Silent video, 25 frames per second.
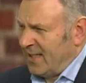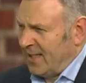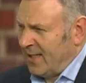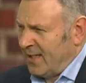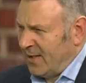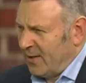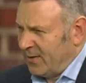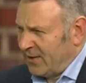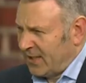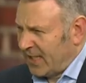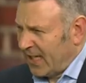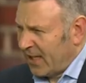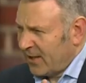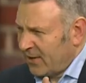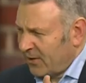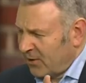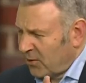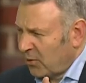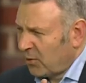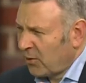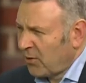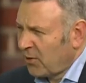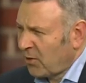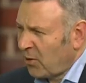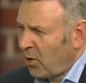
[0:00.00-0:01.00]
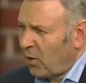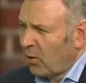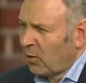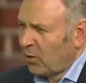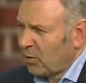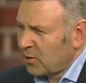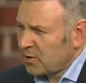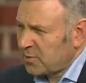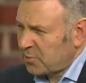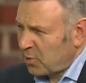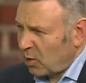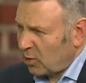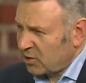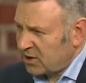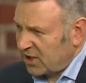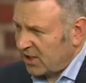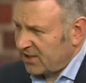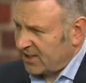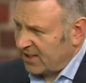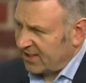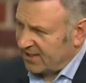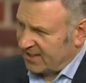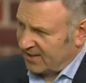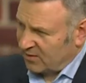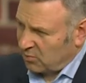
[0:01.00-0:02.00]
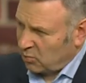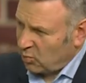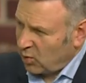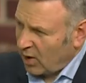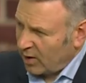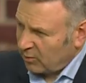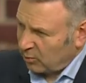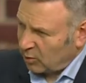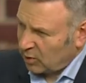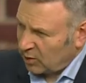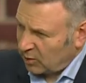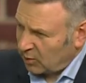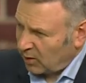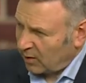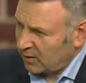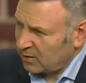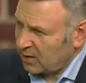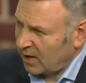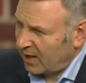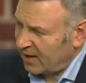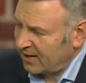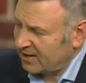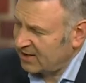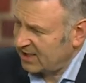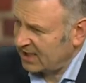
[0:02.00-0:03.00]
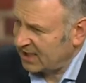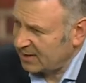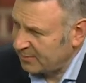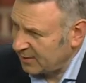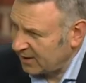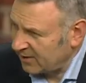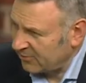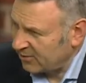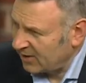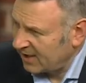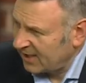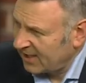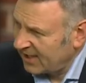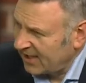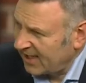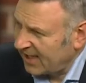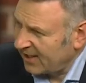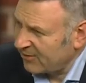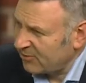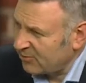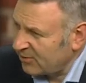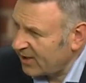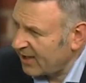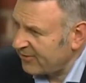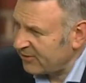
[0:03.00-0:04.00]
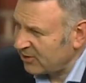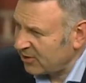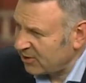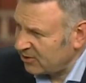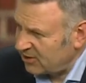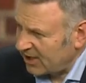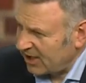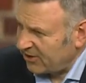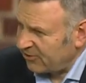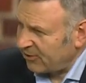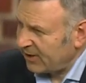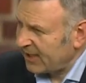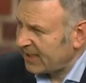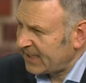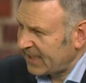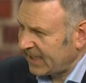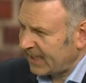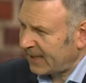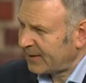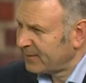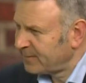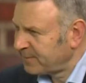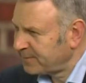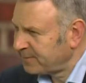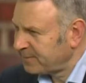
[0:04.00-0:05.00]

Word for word: uh, to get to go through all those processes, and when will you actually be uh, revenue generating?